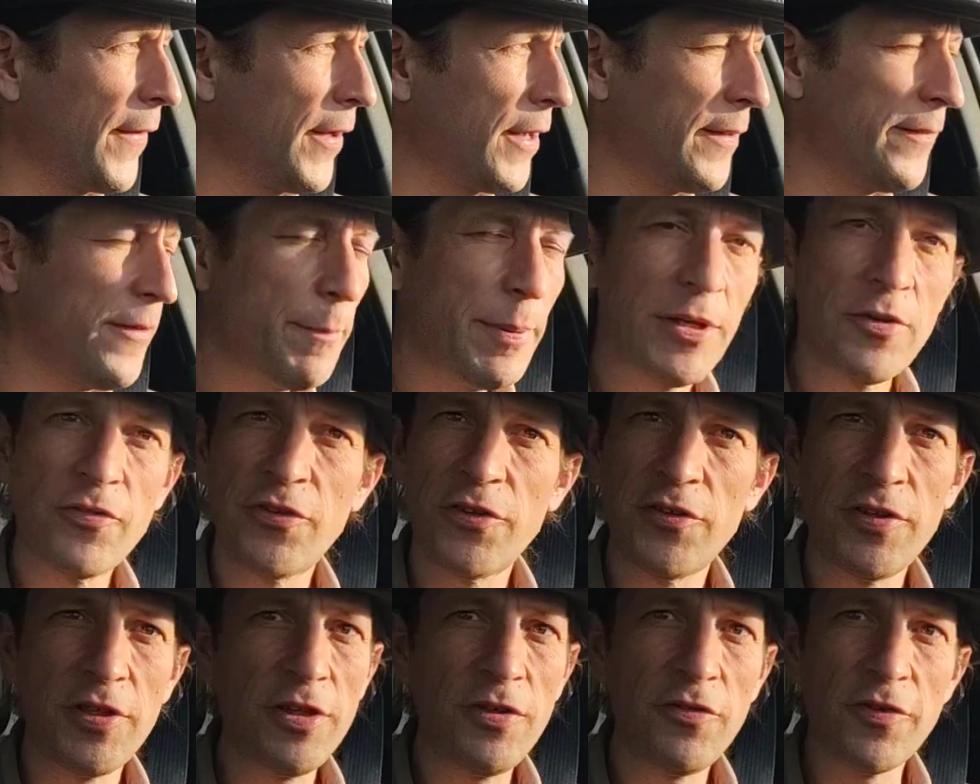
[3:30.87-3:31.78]
In the big
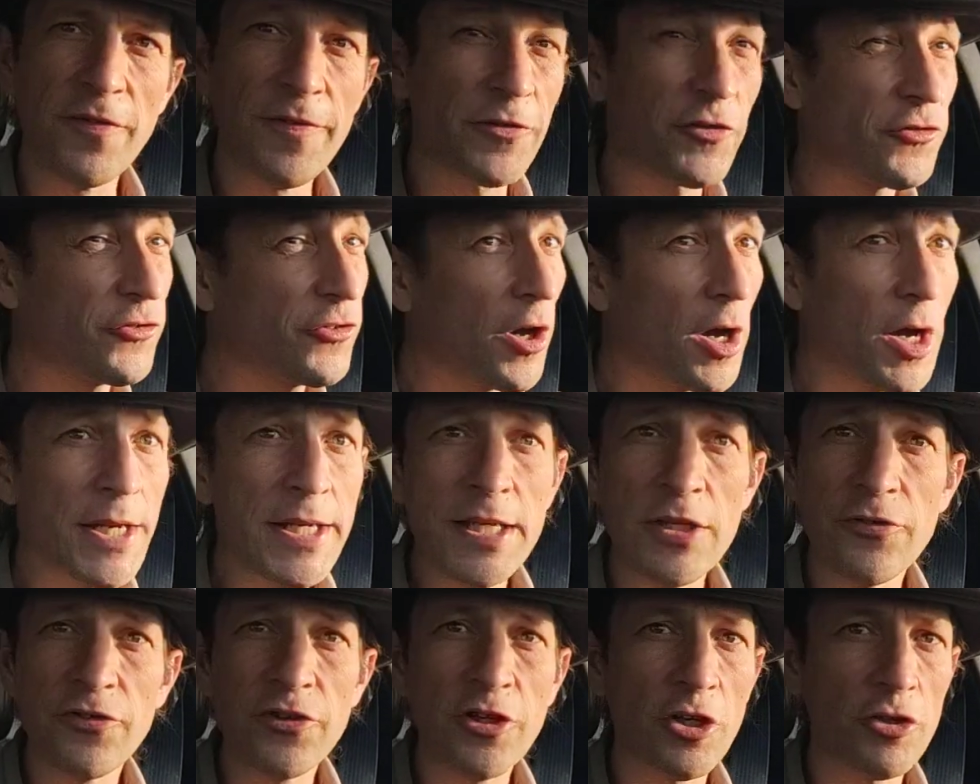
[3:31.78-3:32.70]
cities and the
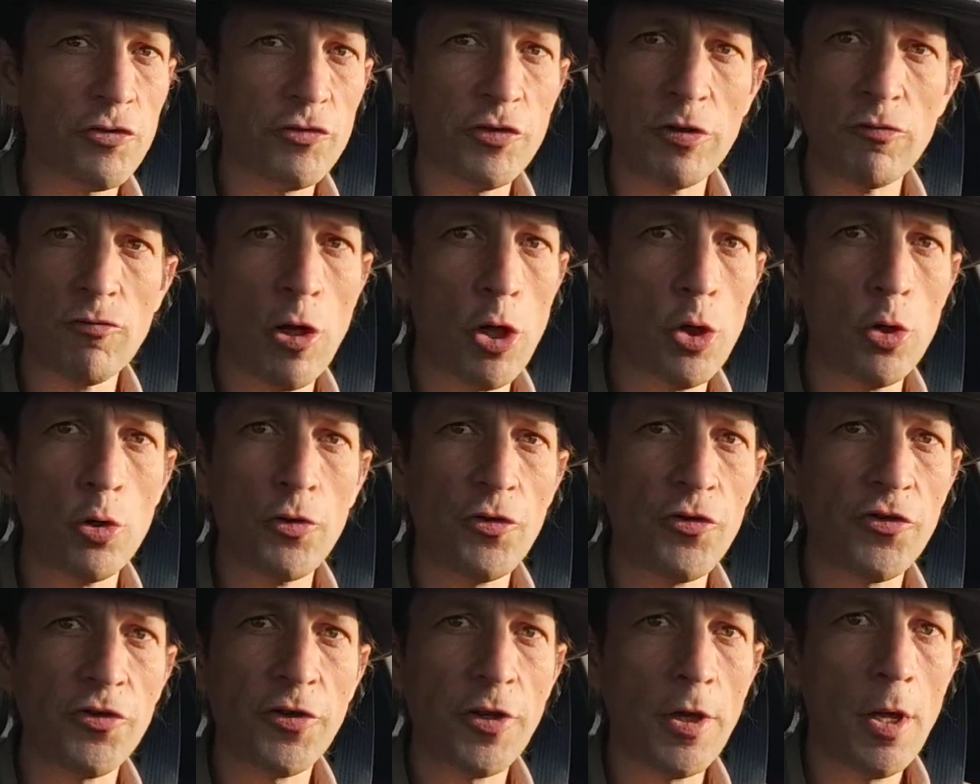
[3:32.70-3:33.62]
tiniest country
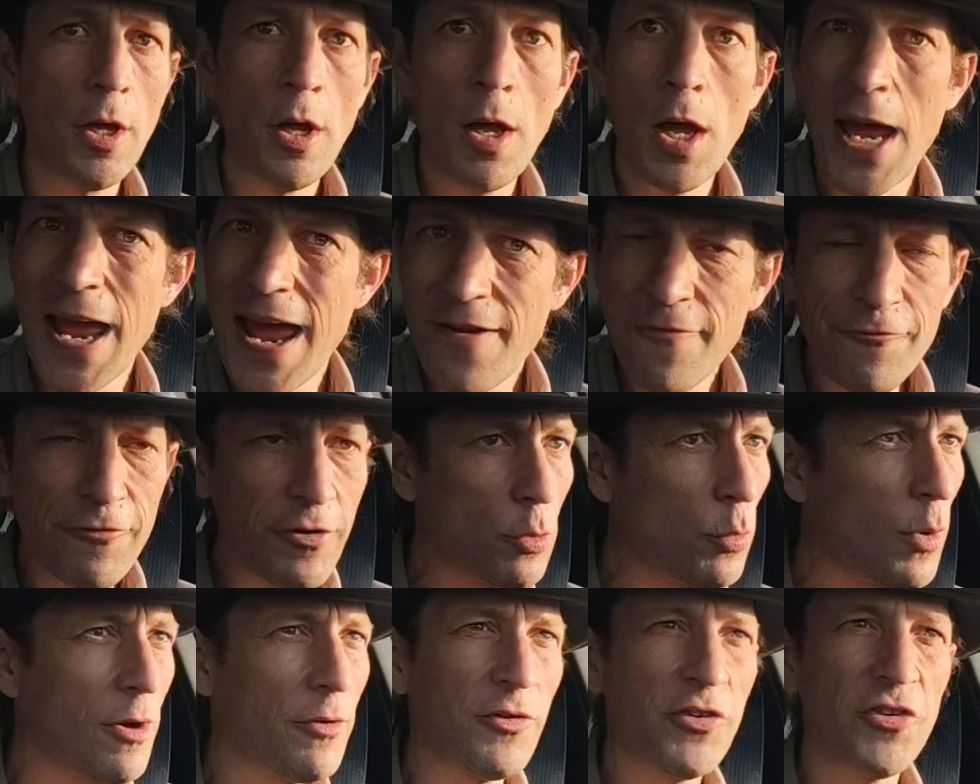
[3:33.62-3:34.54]
roads,
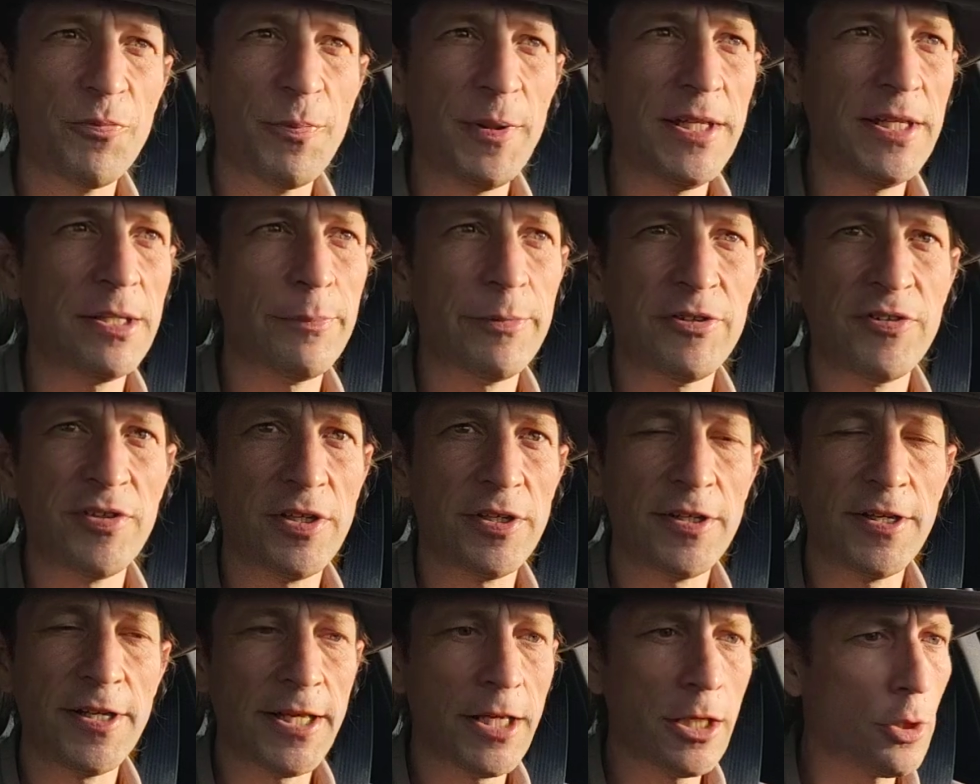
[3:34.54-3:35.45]
everywhere is speed
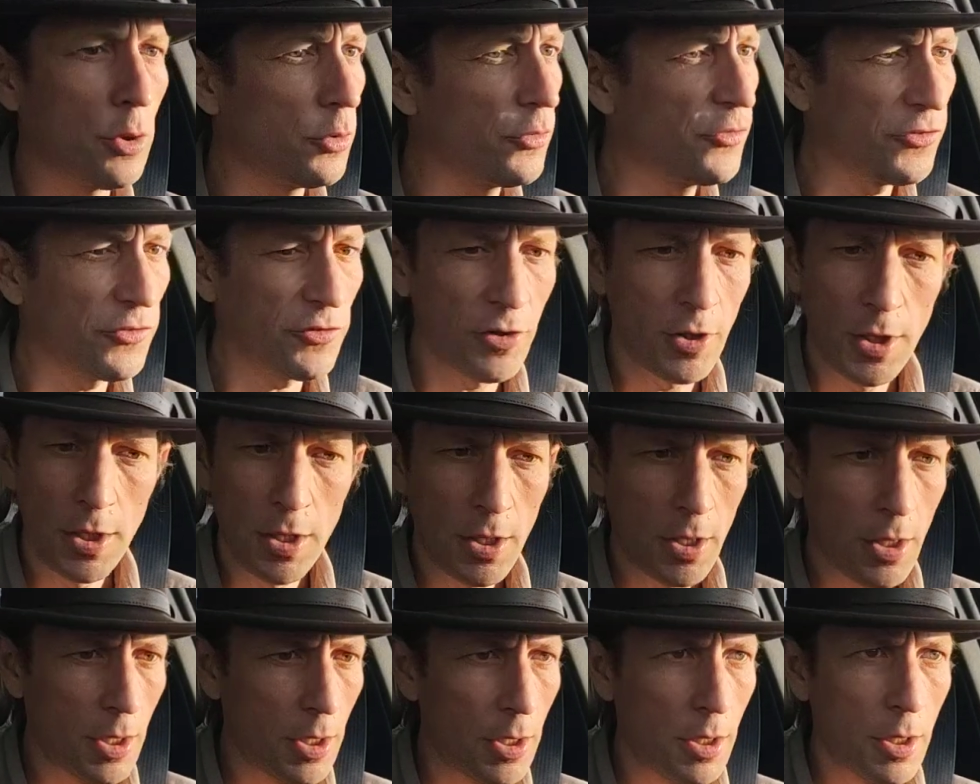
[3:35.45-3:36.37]
limited, and it goes
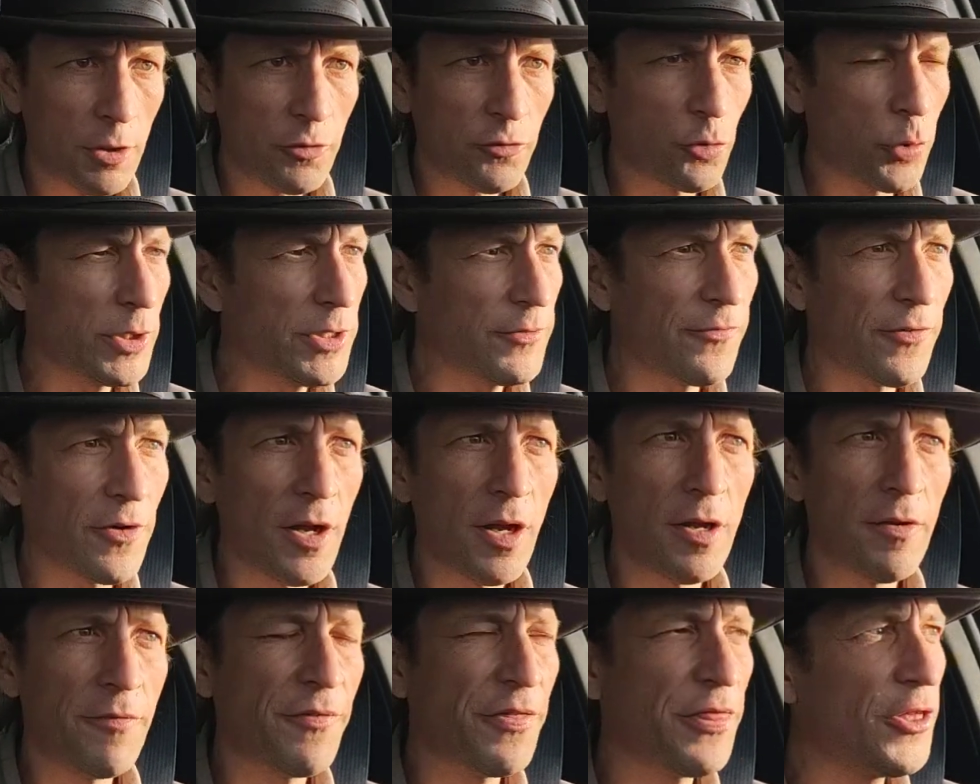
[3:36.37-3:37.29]

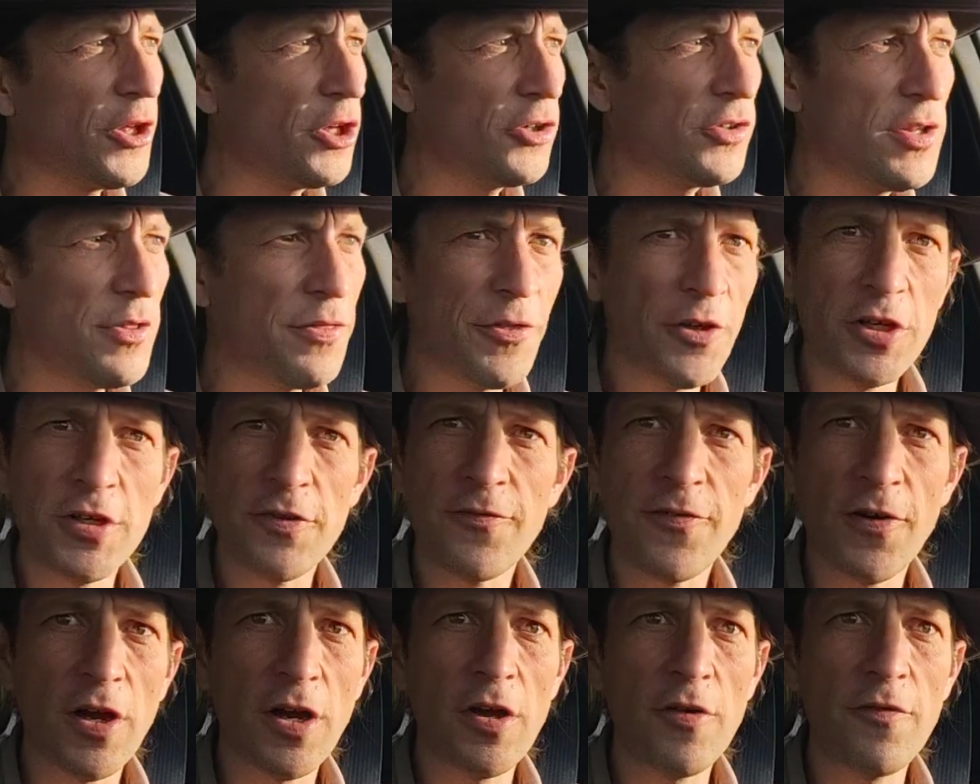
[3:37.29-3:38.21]
25, 30,
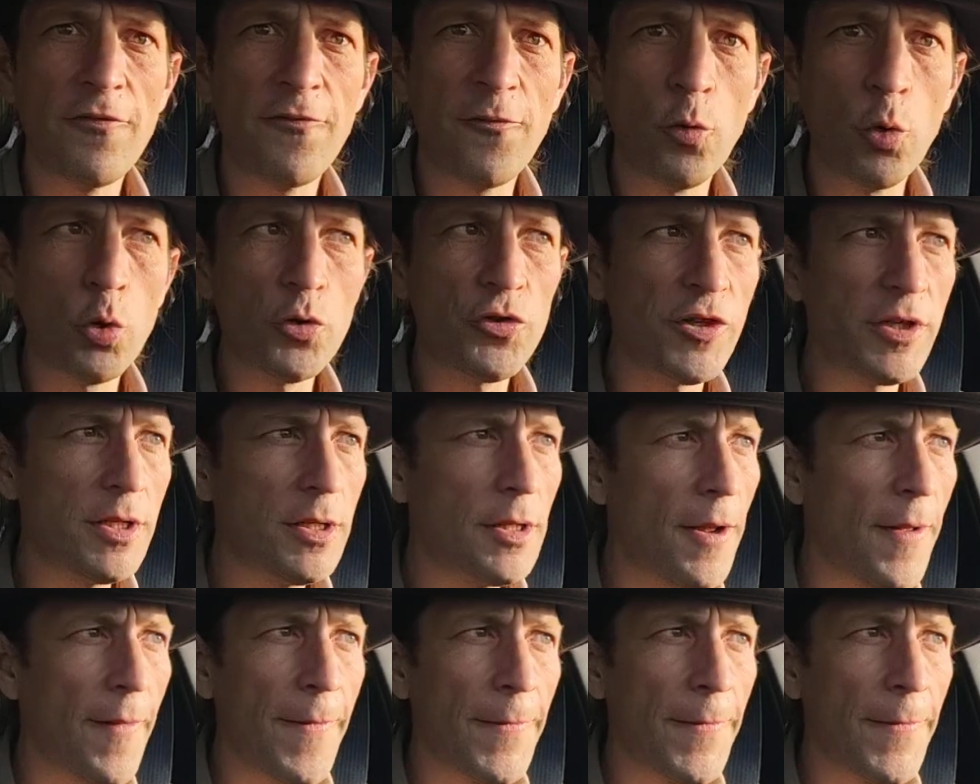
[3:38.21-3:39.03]
35, 40.